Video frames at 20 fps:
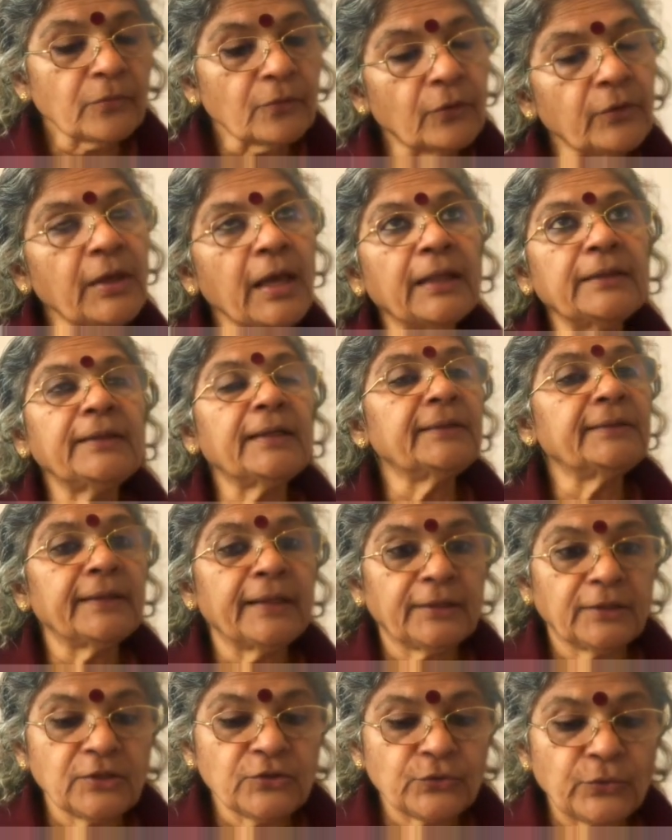Okay, and then
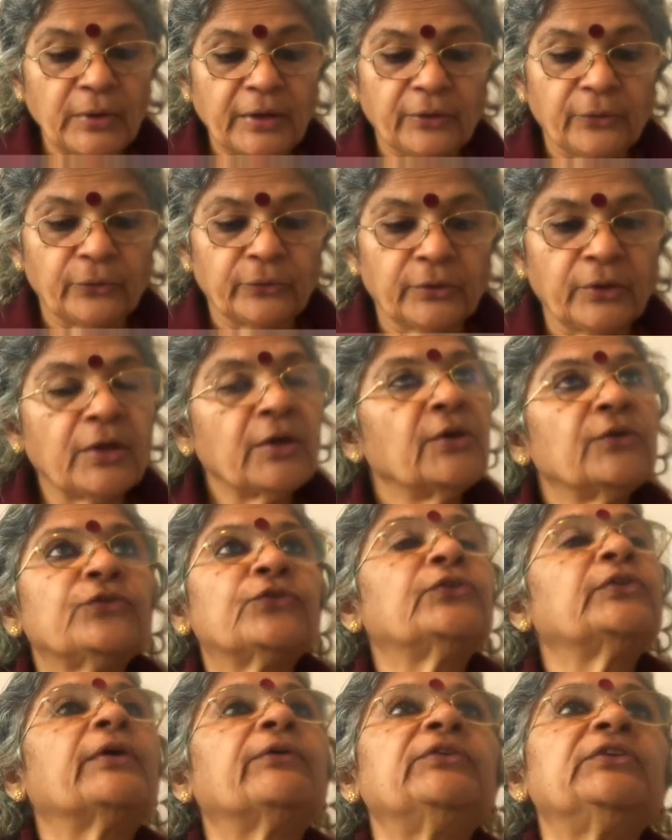take the square root.
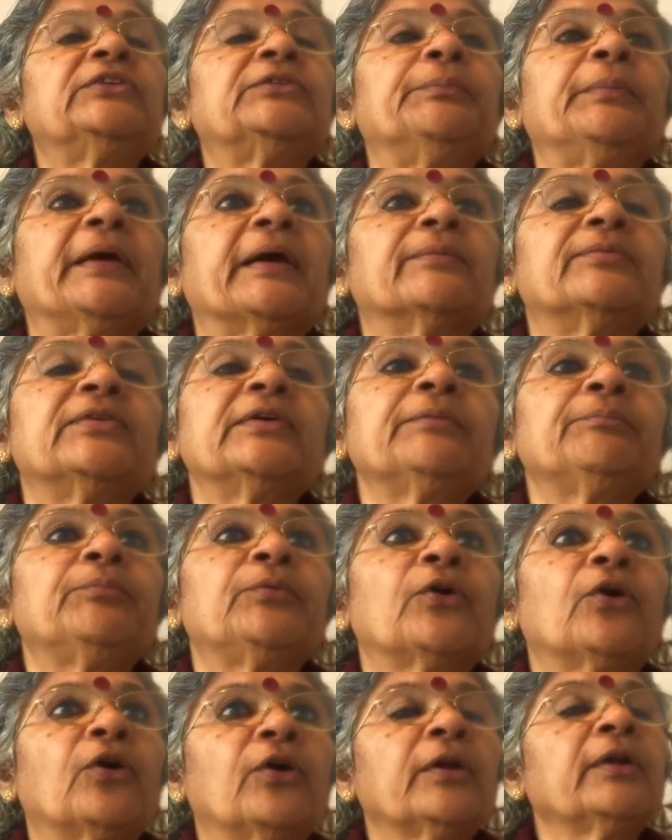So now it becomes a
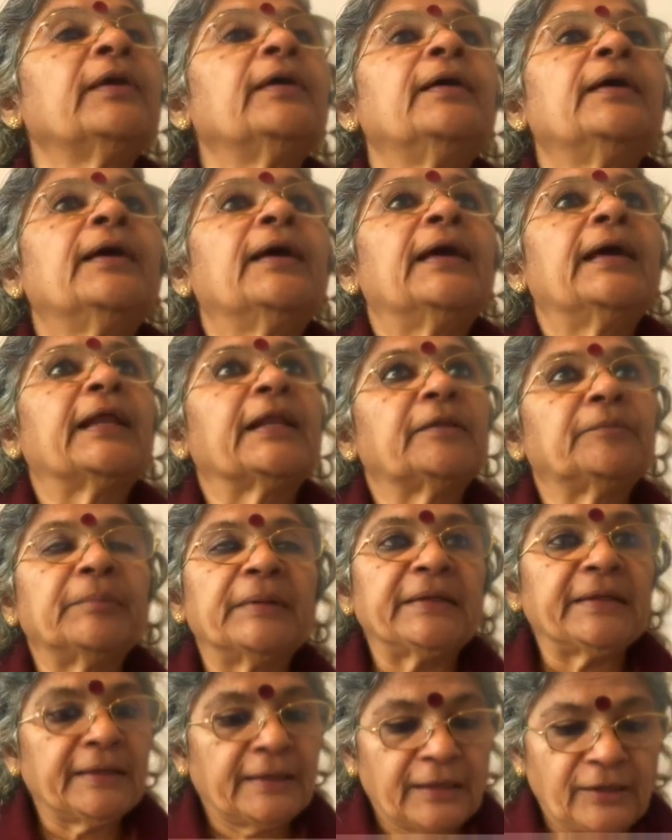pure
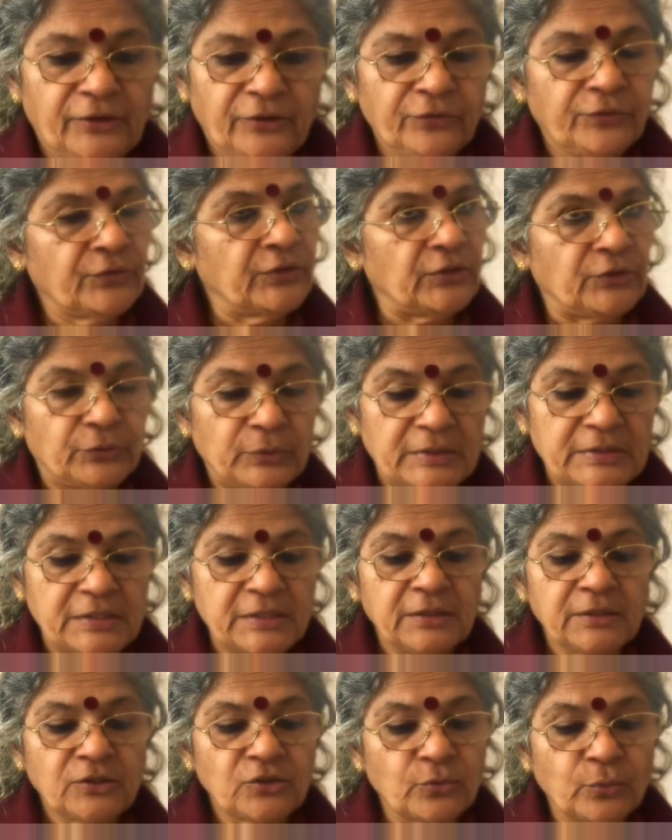arithmetic kind of
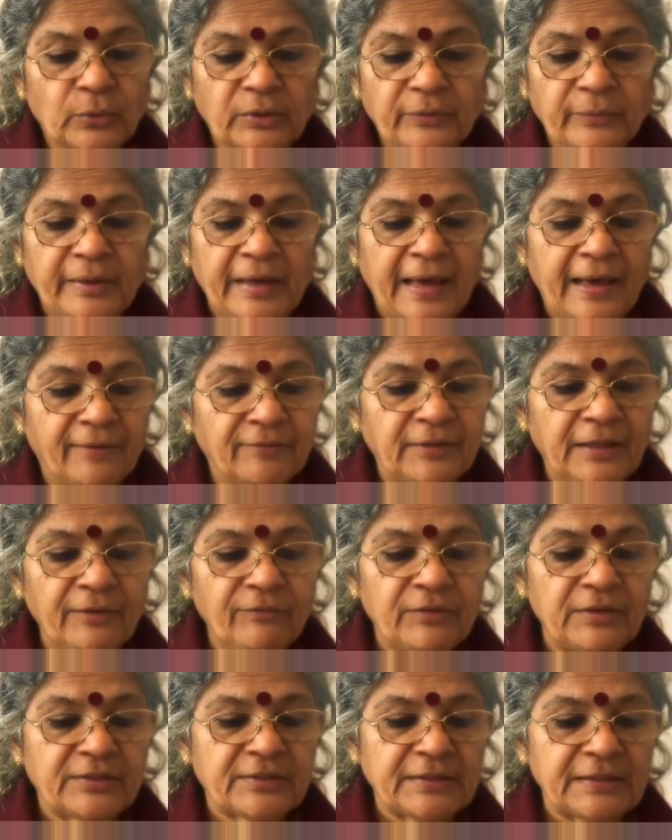situation. So what do we have there?
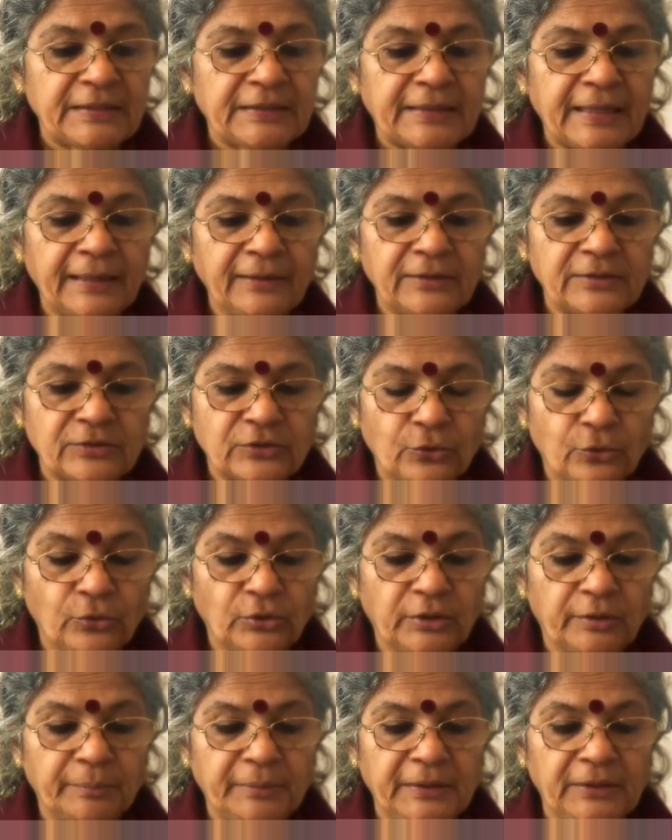We see that it's
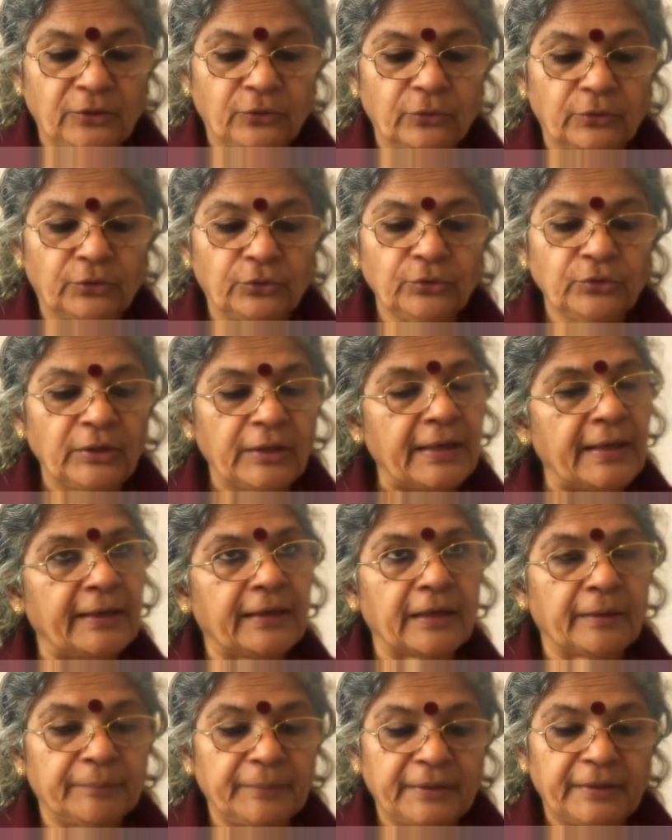going to be equal to a
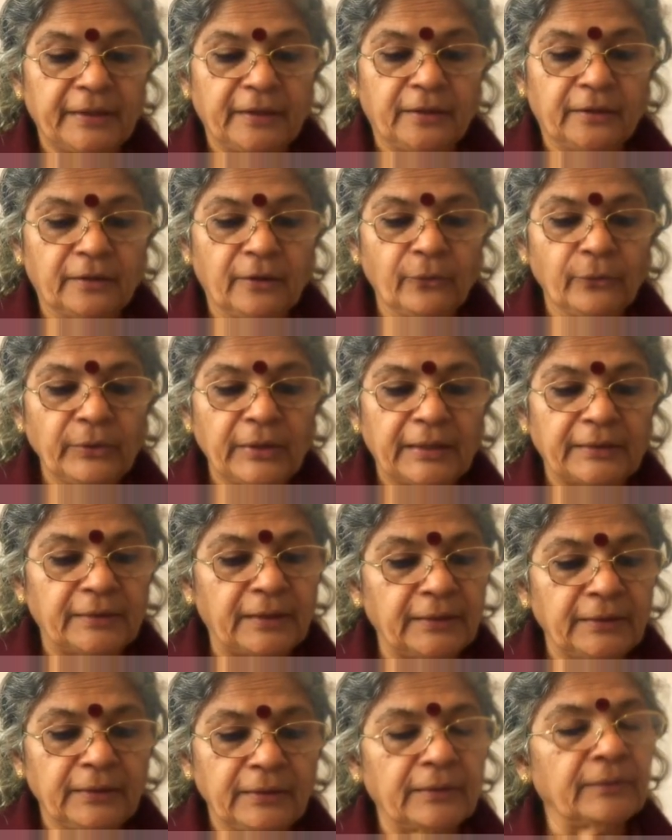can be taken out, and
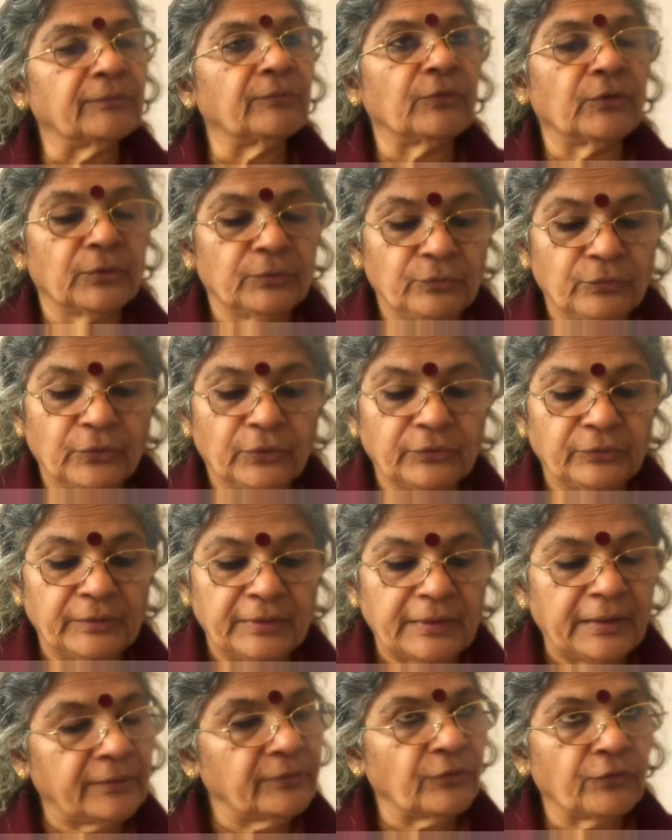then
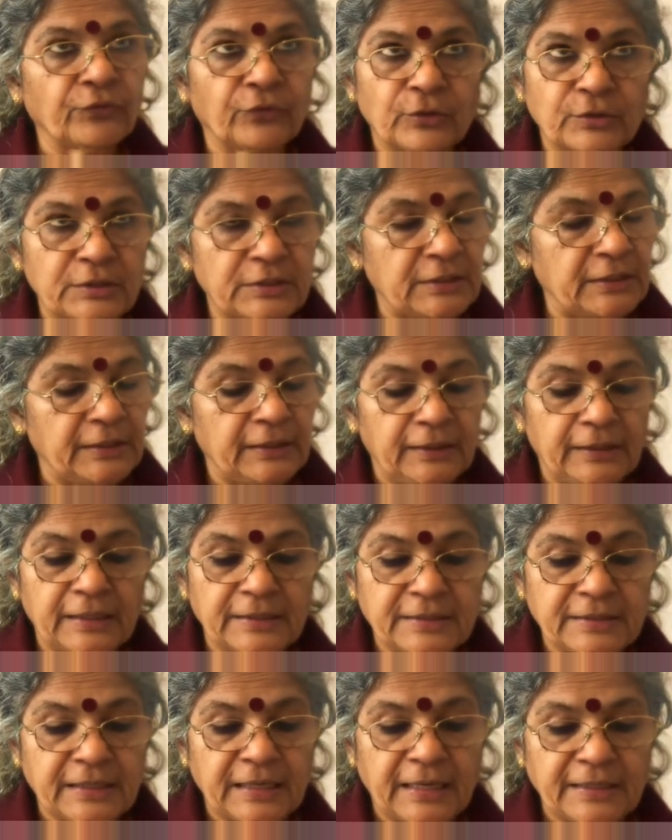of course t
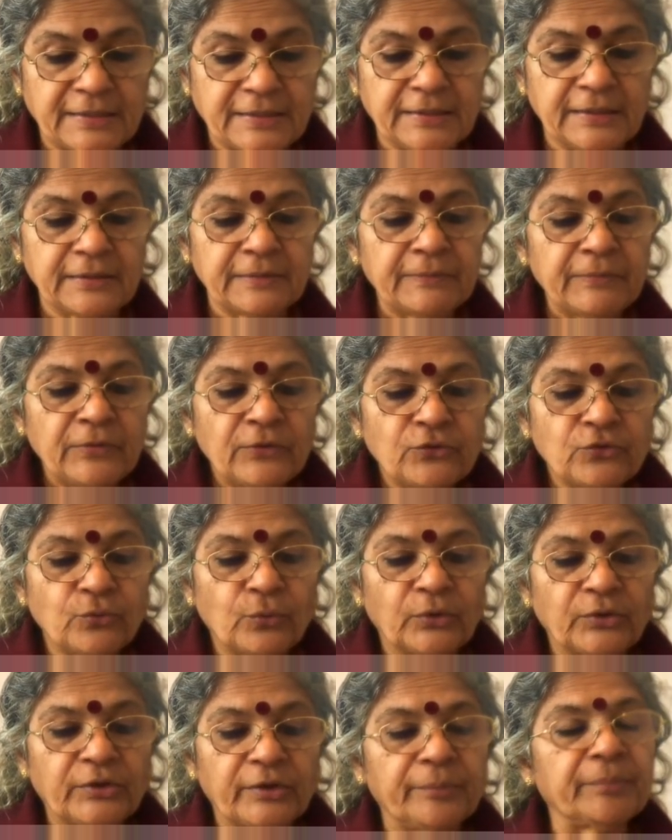gets cancelled. So
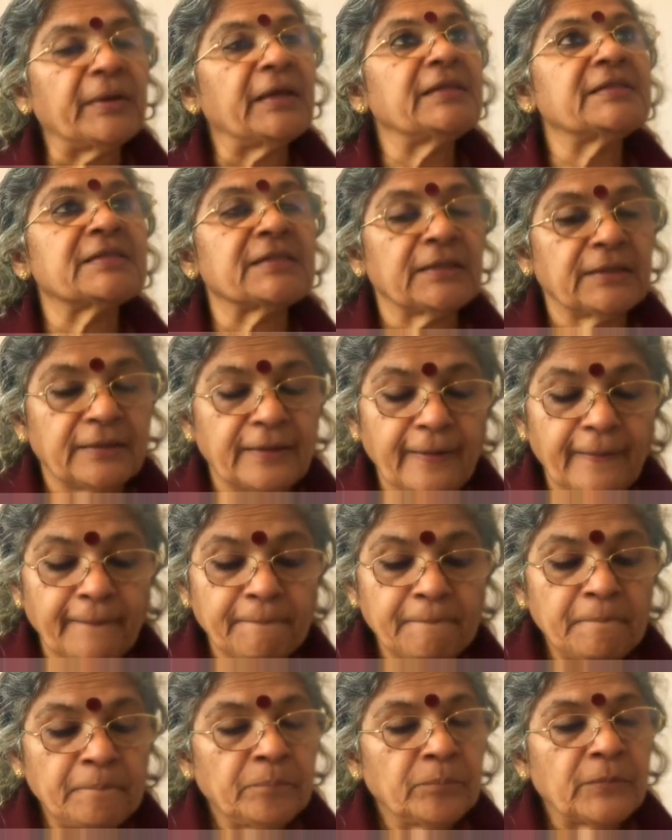what remains in
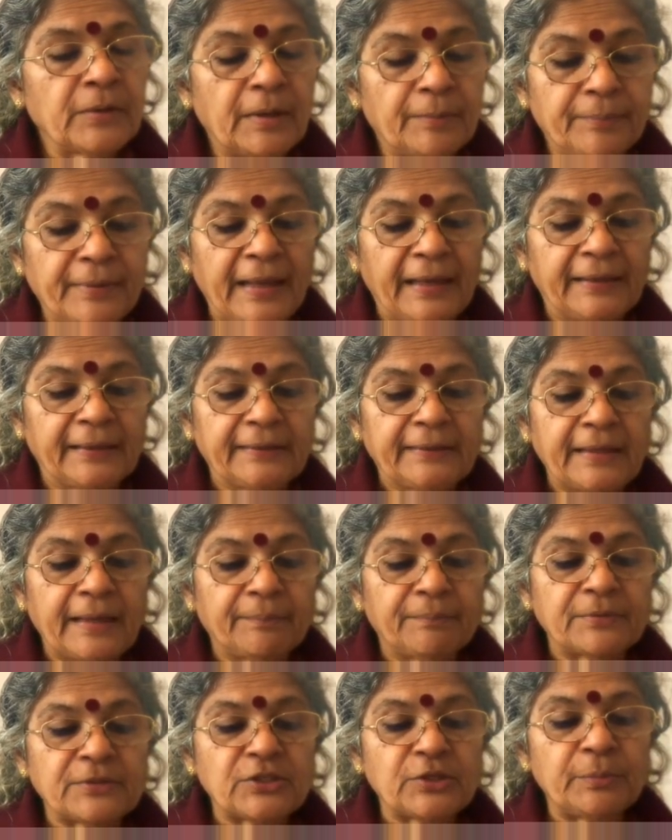the bracket
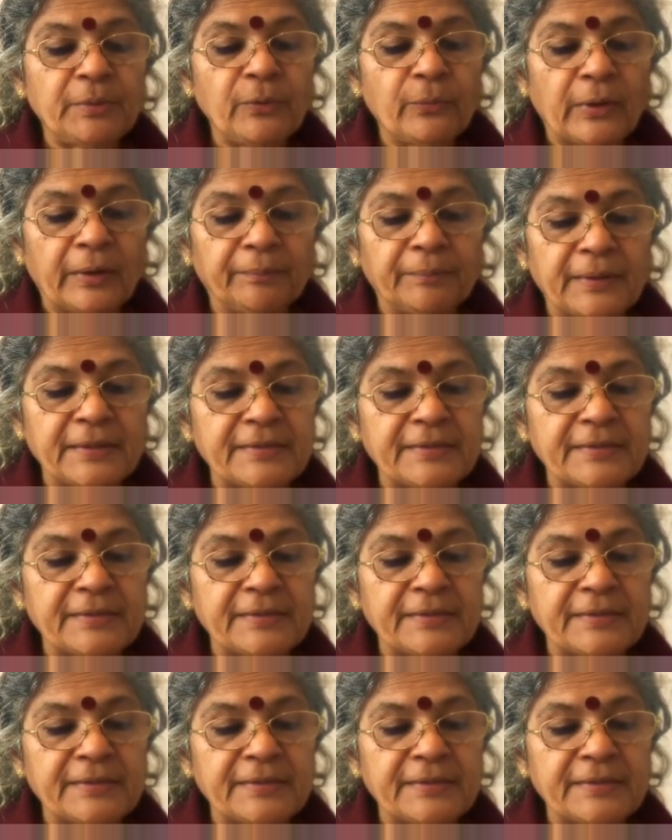happens to be 1 by